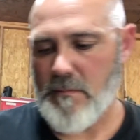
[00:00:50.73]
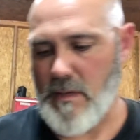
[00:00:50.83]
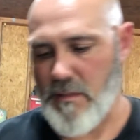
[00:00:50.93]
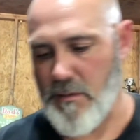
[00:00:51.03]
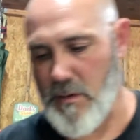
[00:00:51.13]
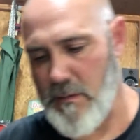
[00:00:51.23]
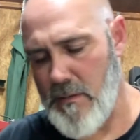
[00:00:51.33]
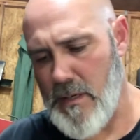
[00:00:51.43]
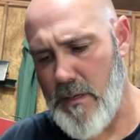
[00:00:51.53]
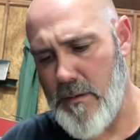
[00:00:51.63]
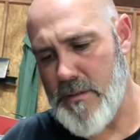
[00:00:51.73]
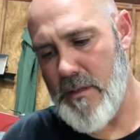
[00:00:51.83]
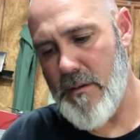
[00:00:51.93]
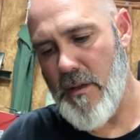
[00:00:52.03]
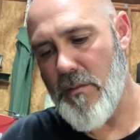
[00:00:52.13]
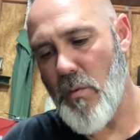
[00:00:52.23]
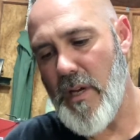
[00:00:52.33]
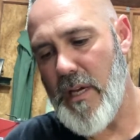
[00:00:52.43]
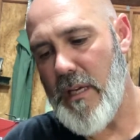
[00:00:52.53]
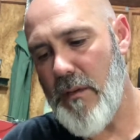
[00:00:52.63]
I thought, you know, is there another
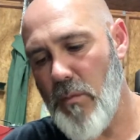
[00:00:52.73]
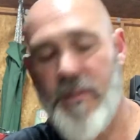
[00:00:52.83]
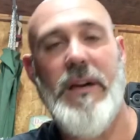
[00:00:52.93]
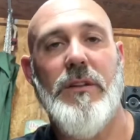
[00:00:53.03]
way without